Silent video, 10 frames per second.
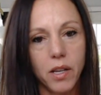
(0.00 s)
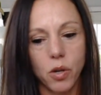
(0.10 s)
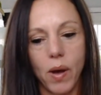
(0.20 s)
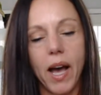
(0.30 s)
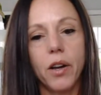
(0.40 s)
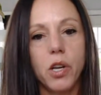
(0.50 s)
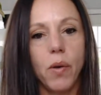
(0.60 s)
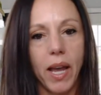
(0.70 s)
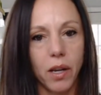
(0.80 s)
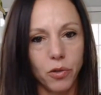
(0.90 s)
so how do you
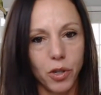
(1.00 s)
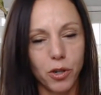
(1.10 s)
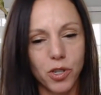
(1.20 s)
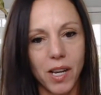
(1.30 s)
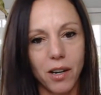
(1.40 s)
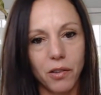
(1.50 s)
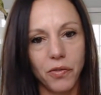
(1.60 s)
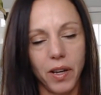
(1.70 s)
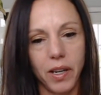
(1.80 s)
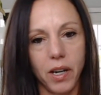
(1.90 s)
handle
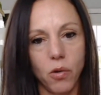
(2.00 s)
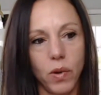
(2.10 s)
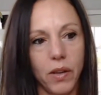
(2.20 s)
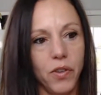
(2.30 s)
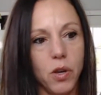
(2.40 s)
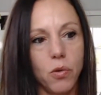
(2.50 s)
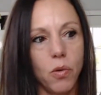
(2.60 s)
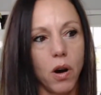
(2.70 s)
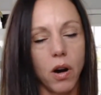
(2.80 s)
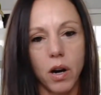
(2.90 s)
yourself you know if
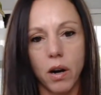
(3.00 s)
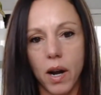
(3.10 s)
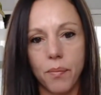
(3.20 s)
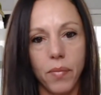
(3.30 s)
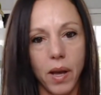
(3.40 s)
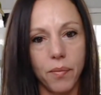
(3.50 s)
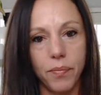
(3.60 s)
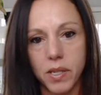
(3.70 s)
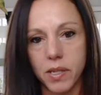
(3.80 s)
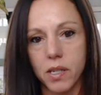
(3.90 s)
you are a, a
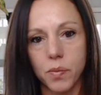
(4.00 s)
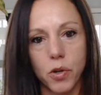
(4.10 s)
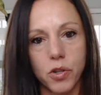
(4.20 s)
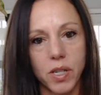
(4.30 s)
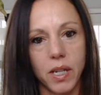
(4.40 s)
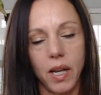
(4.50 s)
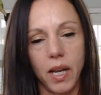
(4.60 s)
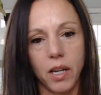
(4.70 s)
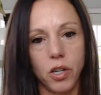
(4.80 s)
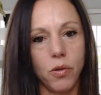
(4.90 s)
business person
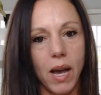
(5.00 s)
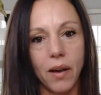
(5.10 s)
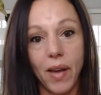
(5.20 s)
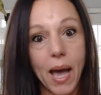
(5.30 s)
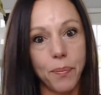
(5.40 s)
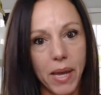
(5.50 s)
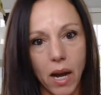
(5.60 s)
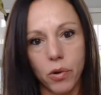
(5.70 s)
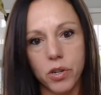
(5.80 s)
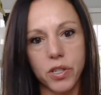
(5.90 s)
and you have happy
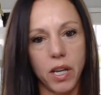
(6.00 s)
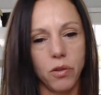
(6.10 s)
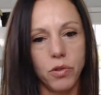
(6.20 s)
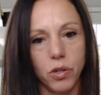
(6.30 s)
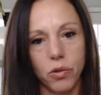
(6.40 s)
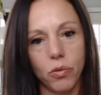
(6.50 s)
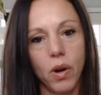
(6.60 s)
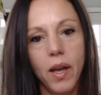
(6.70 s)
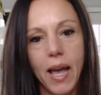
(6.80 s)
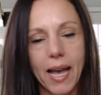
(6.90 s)
hours that you do
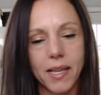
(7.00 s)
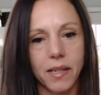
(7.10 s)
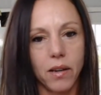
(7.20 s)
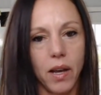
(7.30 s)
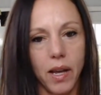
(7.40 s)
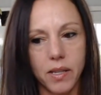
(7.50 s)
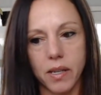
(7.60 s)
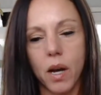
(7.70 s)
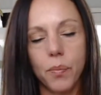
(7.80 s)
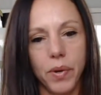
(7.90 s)
as a as
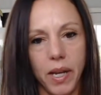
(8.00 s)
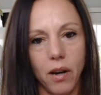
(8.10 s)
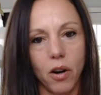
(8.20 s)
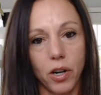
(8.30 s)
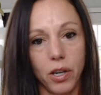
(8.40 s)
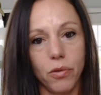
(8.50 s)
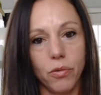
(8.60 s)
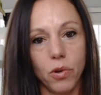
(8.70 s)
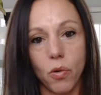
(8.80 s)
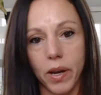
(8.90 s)
a company are
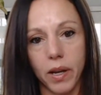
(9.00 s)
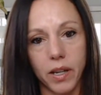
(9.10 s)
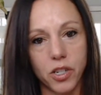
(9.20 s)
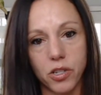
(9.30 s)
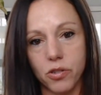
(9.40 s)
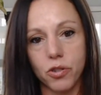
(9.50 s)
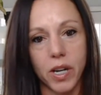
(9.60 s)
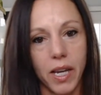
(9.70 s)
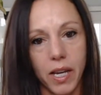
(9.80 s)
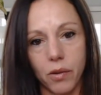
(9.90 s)
you going and just
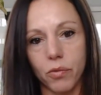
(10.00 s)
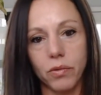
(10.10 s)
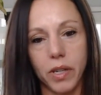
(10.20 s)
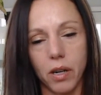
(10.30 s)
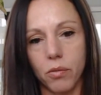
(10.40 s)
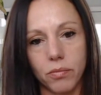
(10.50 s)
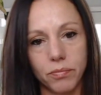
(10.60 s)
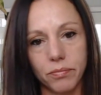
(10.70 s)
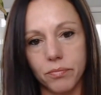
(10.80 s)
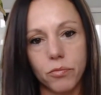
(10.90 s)
drinking and you know
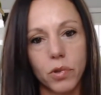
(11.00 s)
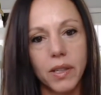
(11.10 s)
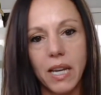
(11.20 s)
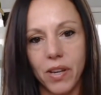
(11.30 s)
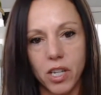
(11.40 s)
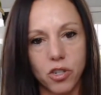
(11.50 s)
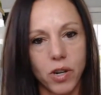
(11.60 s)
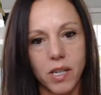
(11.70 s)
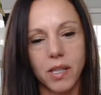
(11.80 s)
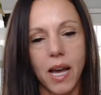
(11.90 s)
relieving
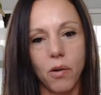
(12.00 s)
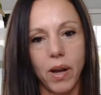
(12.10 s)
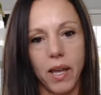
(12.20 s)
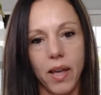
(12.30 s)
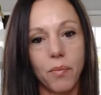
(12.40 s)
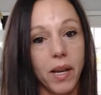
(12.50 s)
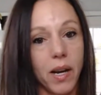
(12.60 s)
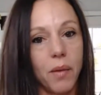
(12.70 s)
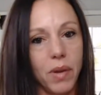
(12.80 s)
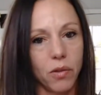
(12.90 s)
stress that way that might
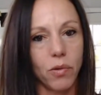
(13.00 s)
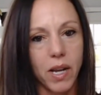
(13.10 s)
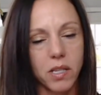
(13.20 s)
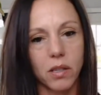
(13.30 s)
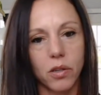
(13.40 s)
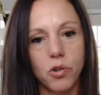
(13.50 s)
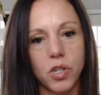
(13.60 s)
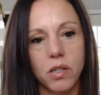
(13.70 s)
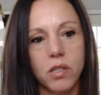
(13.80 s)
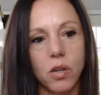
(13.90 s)
not be the right
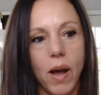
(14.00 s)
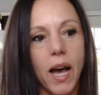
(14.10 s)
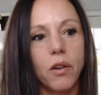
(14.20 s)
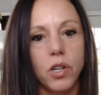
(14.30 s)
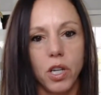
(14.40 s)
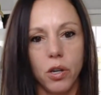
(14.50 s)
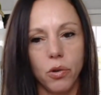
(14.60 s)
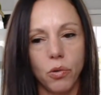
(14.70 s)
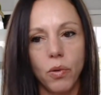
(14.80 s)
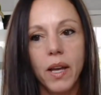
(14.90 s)
solution so how do
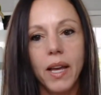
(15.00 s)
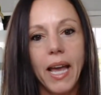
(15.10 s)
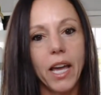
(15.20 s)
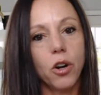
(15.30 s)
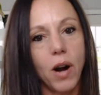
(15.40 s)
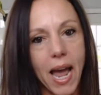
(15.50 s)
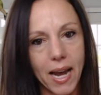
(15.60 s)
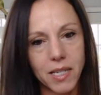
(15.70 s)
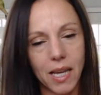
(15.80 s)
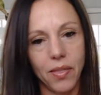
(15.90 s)
you
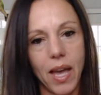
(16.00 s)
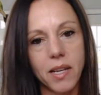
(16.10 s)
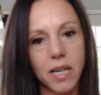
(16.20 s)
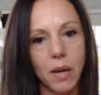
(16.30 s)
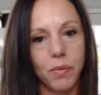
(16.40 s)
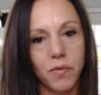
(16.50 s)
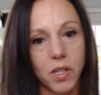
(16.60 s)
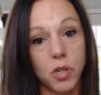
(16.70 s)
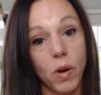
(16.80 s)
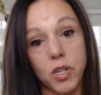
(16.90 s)
interact in that type of
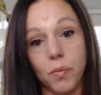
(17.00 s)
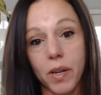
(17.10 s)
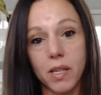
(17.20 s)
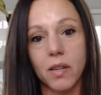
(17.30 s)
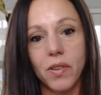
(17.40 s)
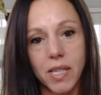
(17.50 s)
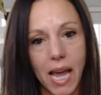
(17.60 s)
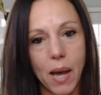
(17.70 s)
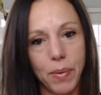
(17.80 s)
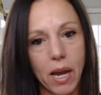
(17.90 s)
situation because if it's a
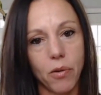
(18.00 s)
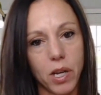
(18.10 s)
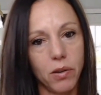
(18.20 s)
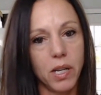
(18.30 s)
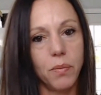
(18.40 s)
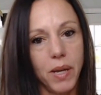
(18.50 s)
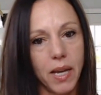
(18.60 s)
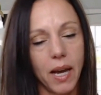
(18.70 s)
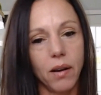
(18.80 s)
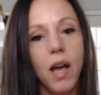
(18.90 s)
happy hour you need to be
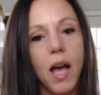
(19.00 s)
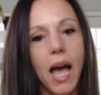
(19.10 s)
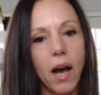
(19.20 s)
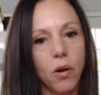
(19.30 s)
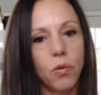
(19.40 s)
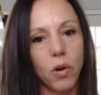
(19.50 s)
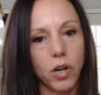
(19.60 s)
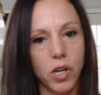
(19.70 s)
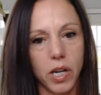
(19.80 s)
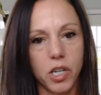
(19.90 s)
at how are
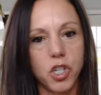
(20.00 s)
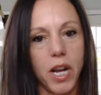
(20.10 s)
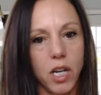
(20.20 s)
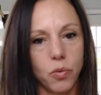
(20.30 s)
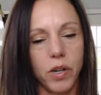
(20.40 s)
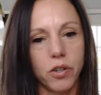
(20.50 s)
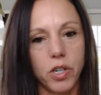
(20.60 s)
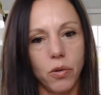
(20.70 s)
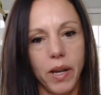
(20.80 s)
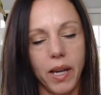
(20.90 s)
you going to change what you're
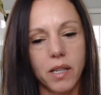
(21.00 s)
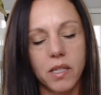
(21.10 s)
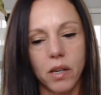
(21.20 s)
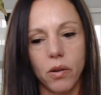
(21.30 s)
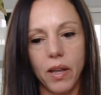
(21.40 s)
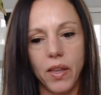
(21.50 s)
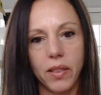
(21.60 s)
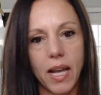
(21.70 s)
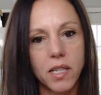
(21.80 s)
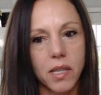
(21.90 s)
doing and so i
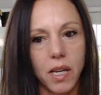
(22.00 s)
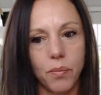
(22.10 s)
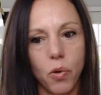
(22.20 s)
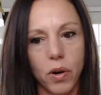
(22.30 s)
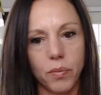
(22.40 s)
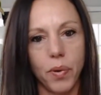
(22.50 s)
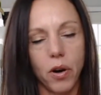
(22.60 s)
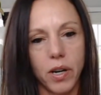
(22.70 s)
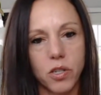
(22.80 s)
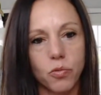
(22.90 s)
think that's the important
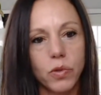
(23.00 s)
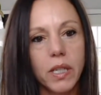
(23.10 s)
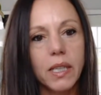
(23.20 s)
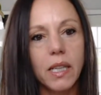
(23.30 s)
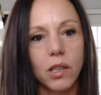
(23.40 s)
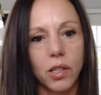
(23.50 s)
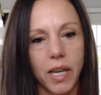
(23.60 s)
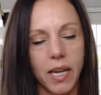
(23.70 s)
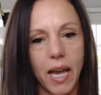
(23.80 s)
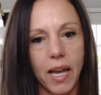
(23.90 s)
part is really
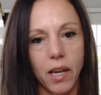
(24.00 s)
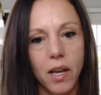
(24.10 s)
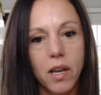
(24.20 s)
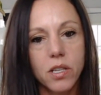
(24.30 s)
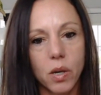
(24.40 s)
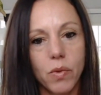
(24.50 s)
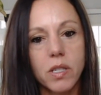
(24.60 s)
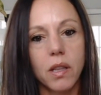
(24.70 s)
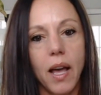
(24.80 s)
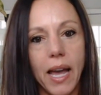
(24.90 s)
looking at
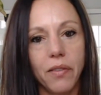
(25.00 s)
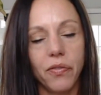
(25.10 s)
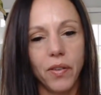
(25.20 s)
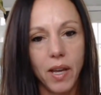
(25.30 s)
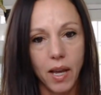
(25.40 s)
someone's life,